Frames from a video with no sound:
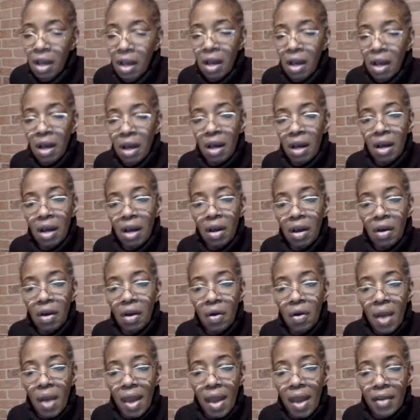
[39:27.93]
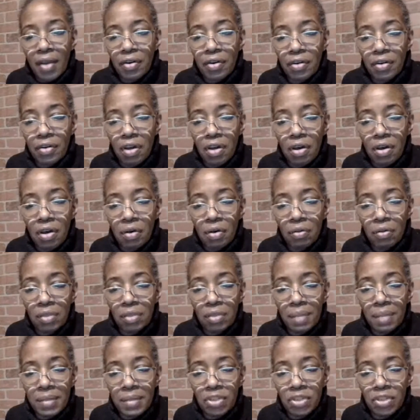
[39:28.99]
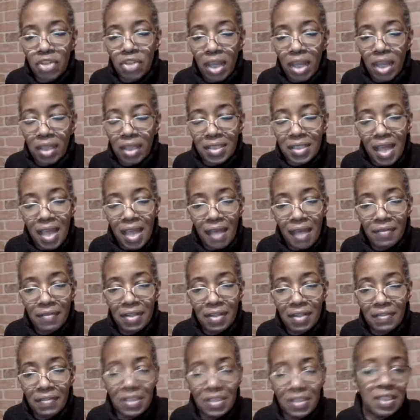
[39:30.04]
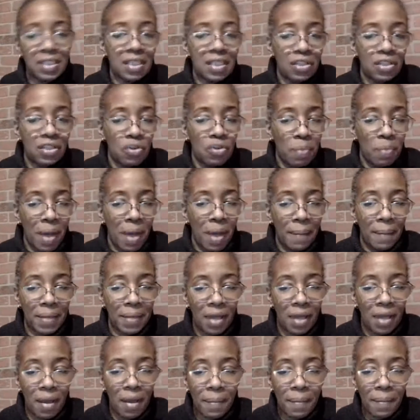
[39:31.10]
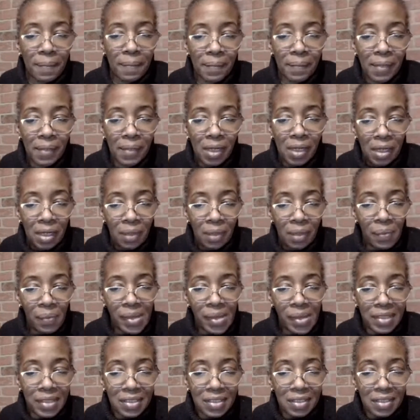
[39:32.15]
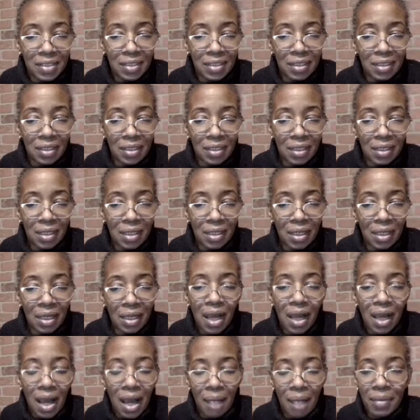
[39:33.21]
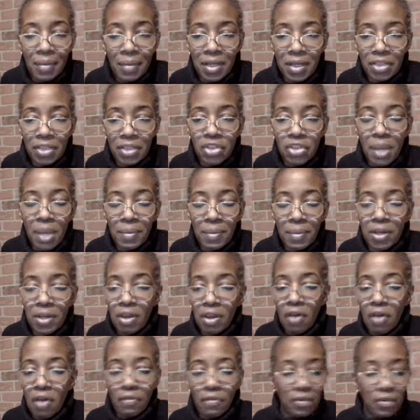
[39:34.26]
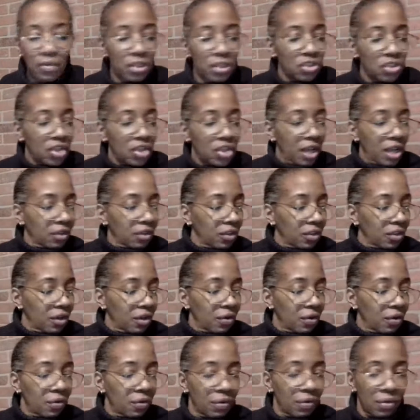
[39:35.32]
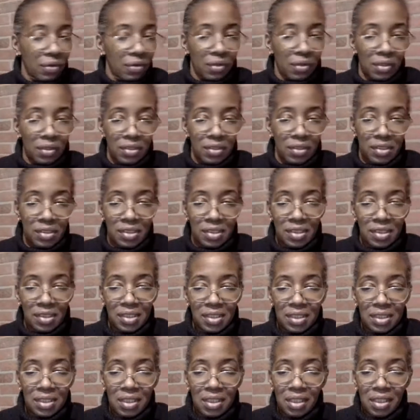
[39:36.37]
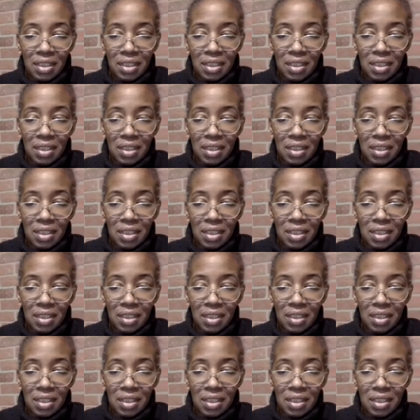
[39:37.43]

Oh, I don't know. Let me check because I haven't even seen you popping up, Wendy. I'm gonna go over and check though to see.